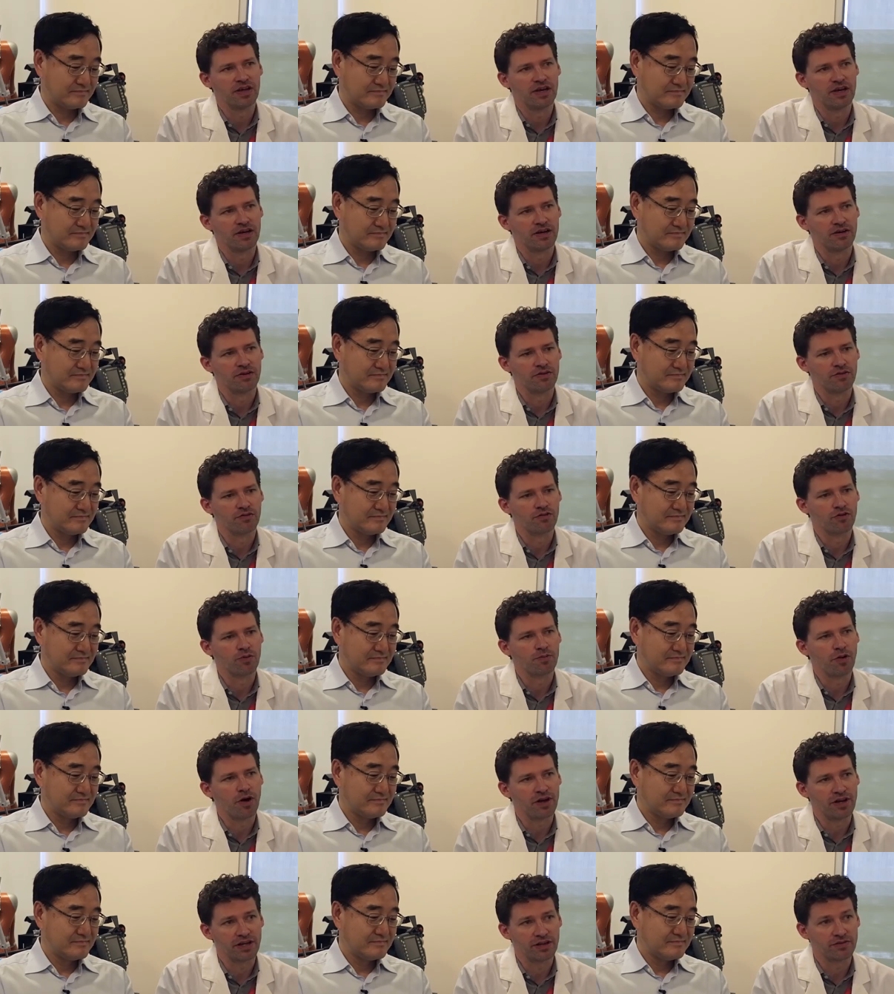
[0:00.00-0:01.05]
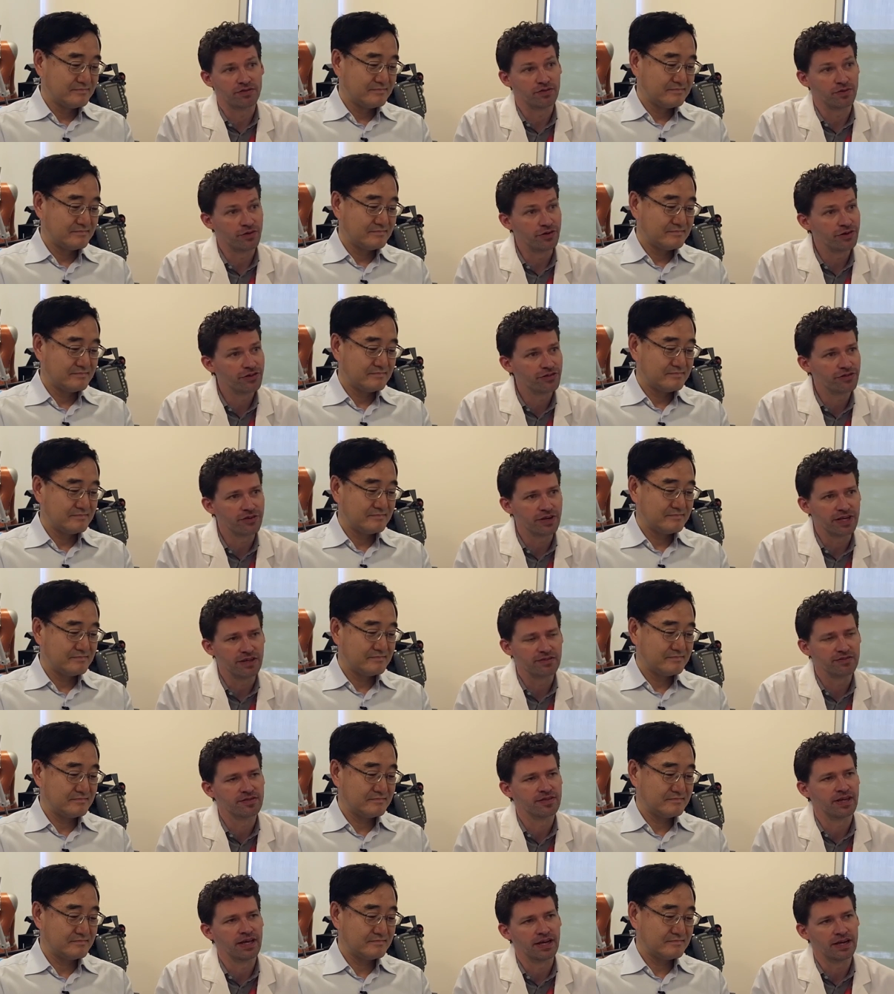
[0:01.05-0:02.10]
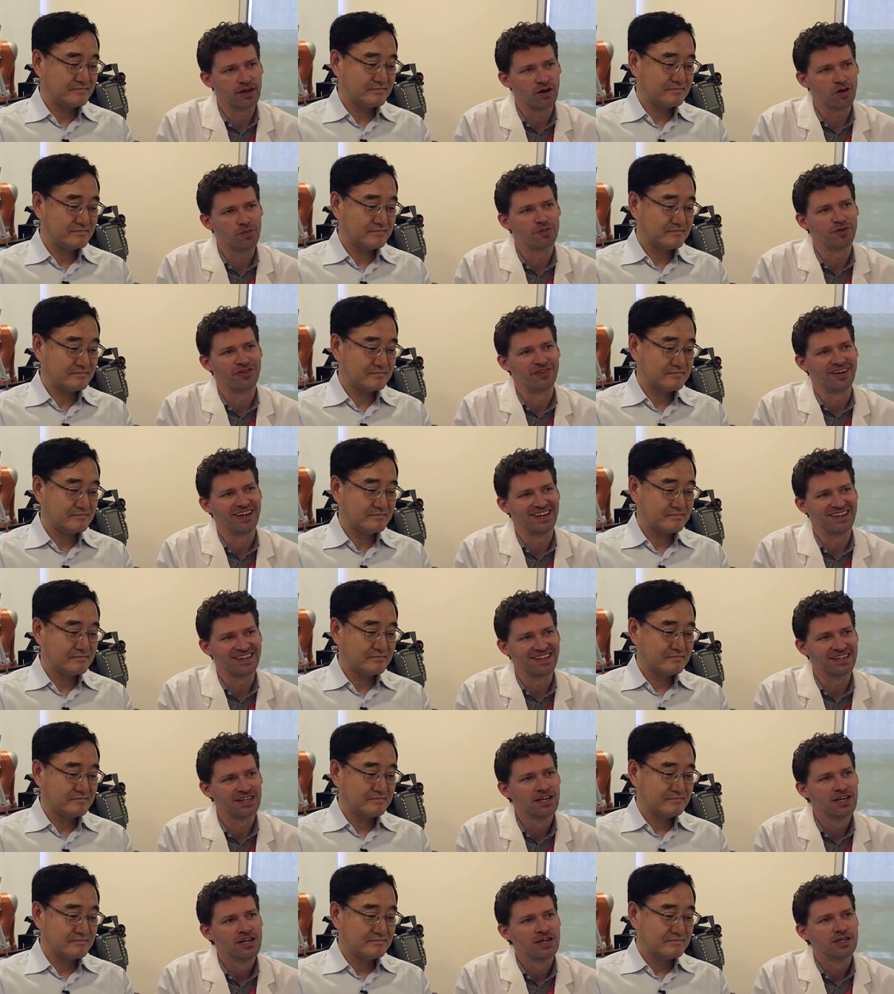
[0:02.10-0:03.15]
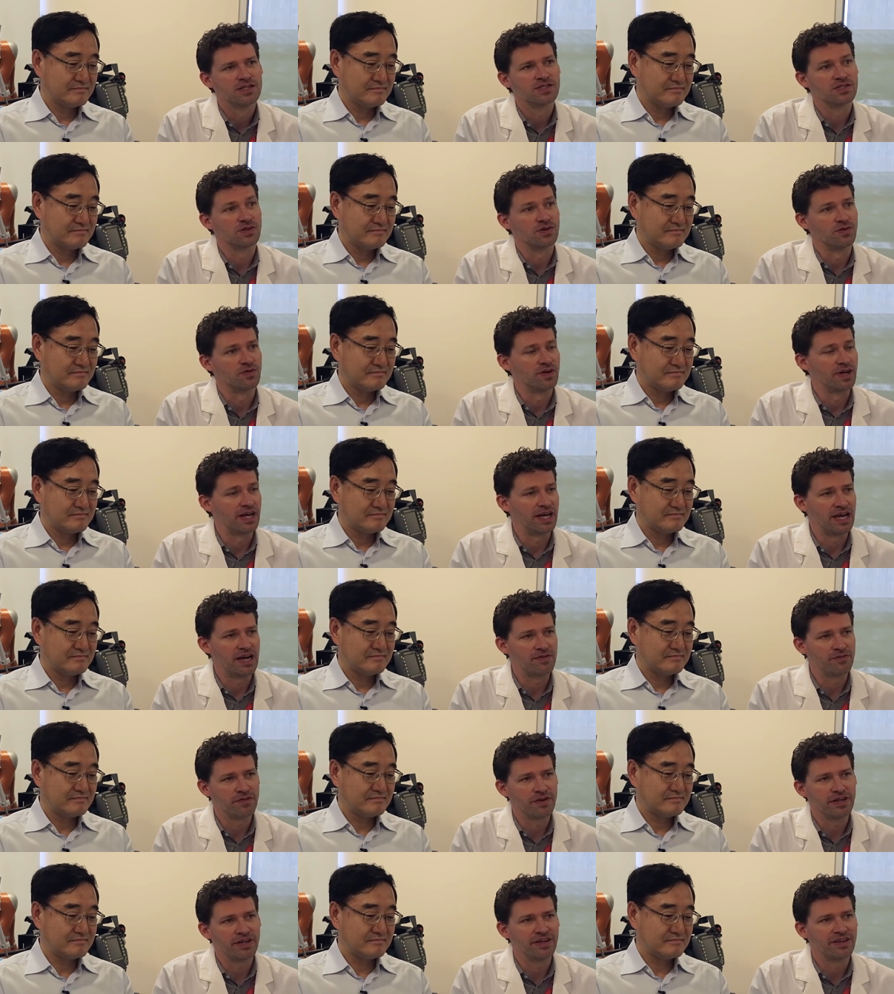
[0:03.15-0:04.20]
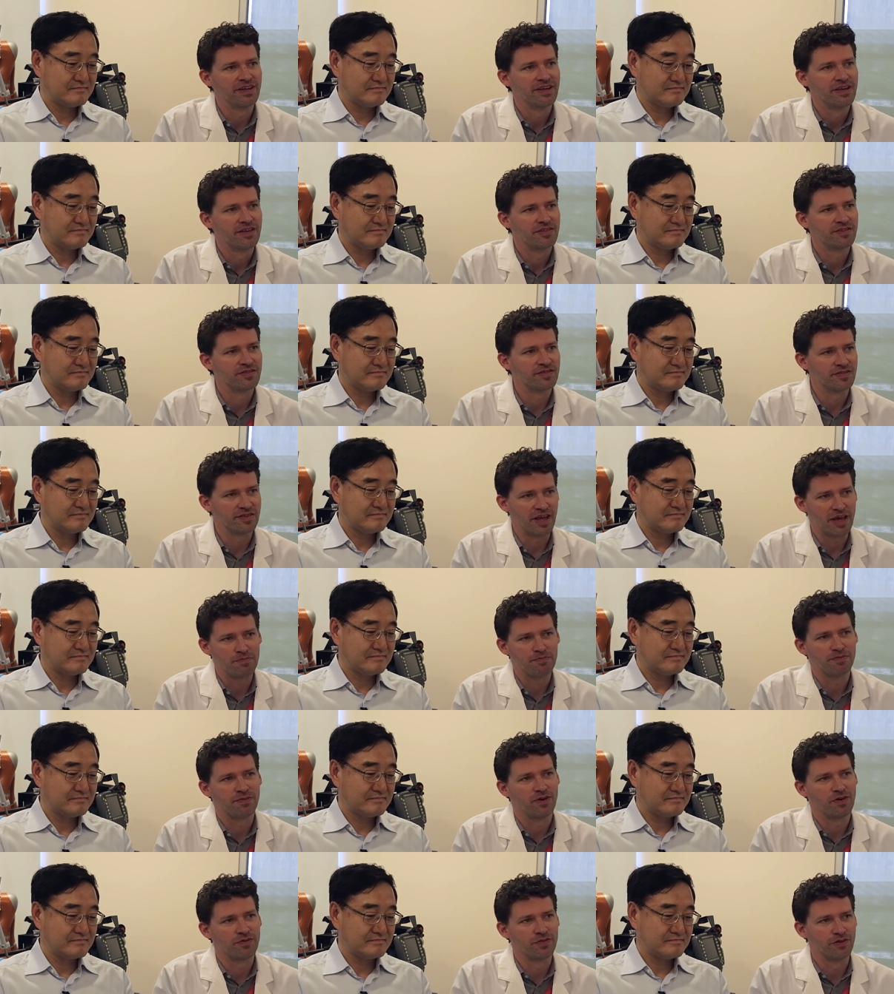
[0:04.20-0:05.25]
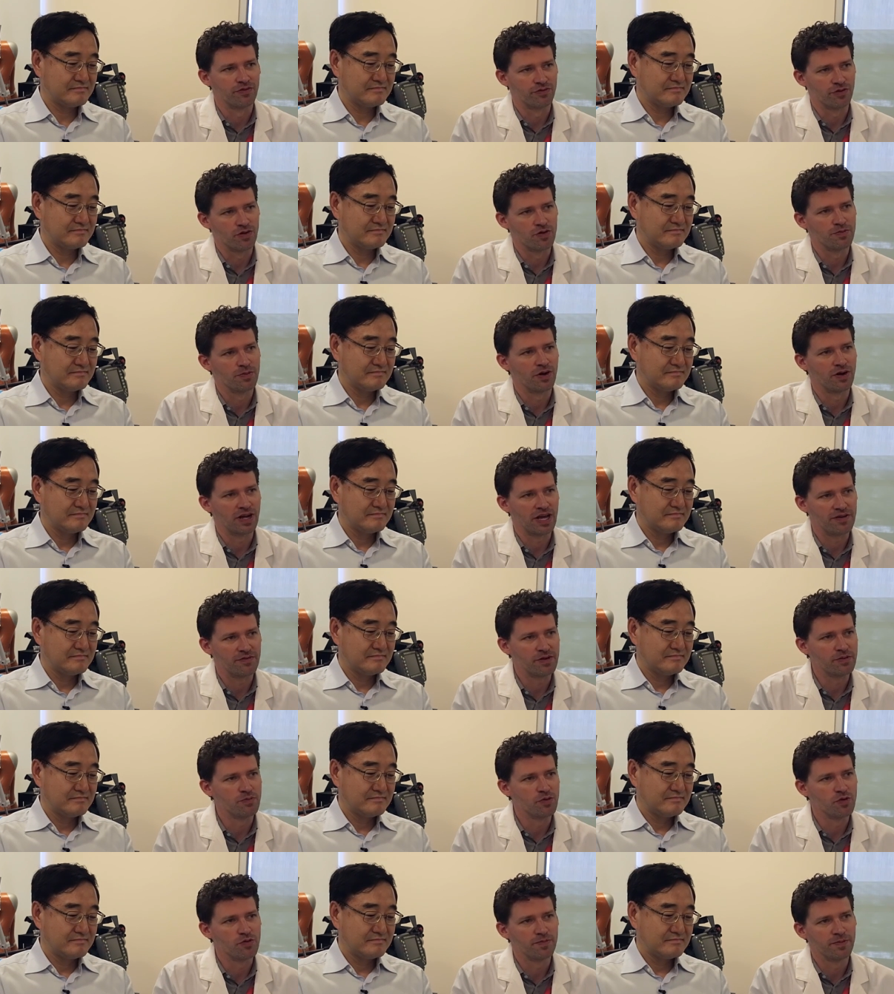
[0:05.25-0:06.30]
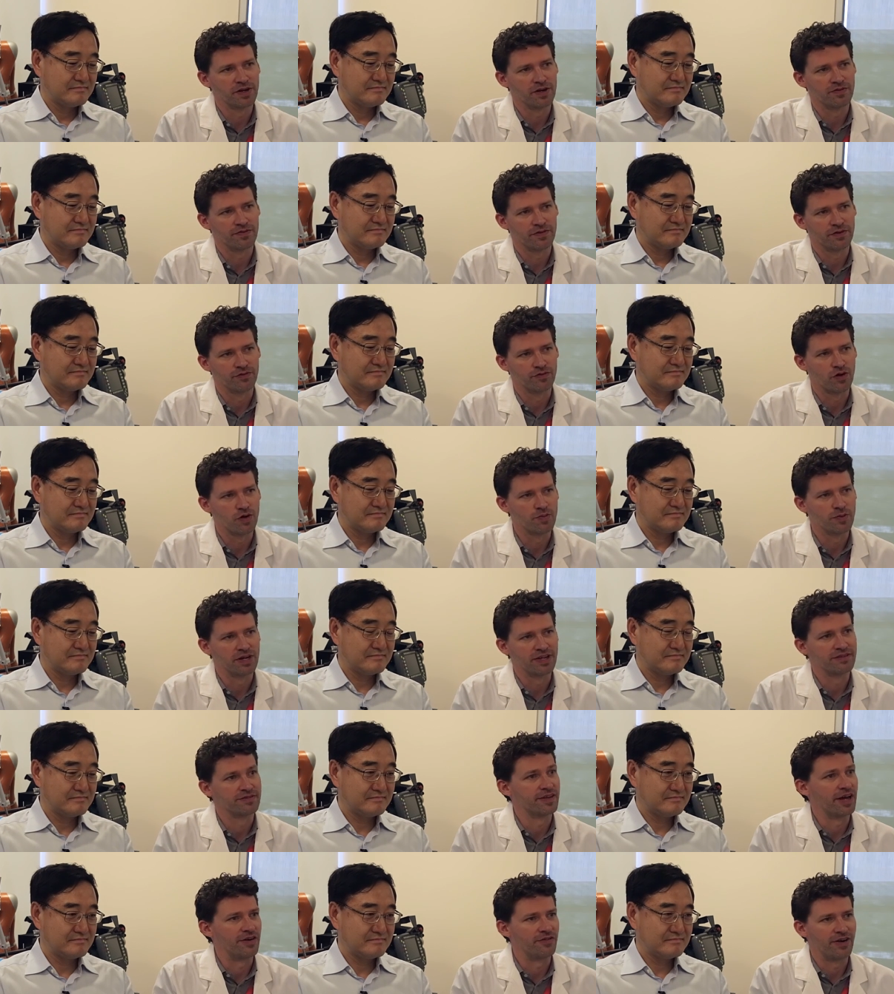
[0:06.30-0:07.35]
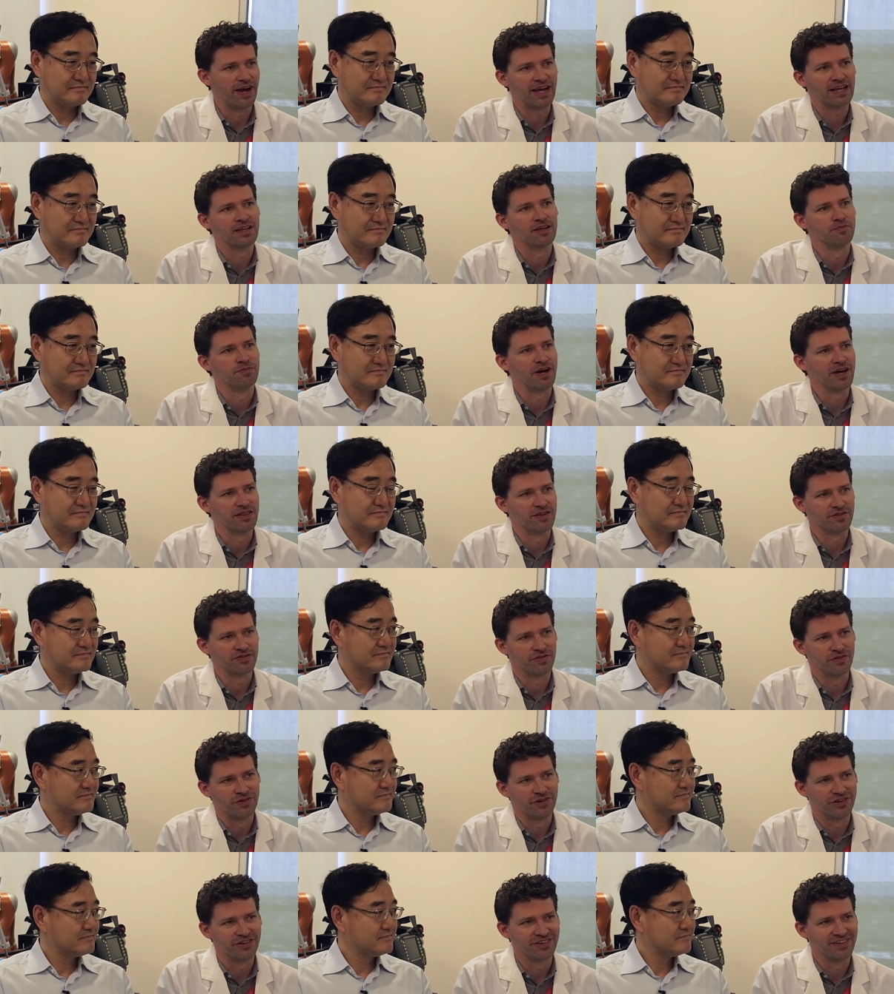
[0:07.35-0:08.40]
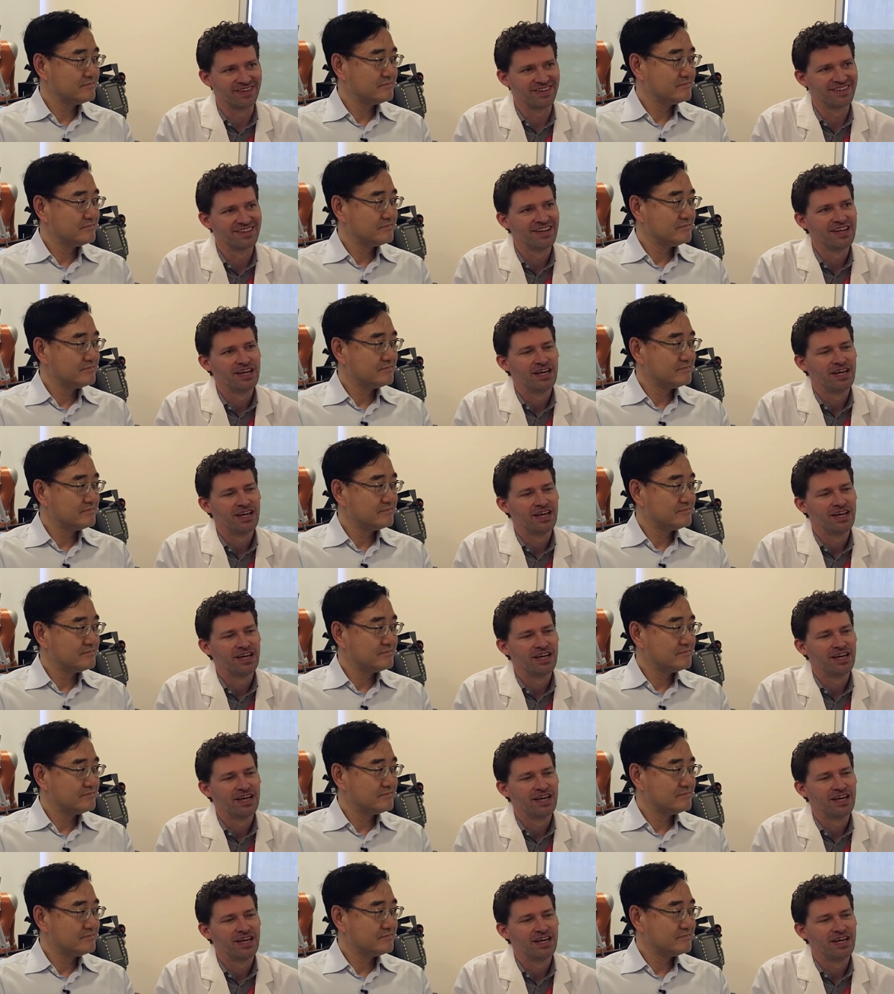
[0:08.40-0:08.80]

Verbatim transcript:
Speaker 1: uh robotic surgery is teleoperated, so every step of the robot, every movement of the robot is directed by the surgeon.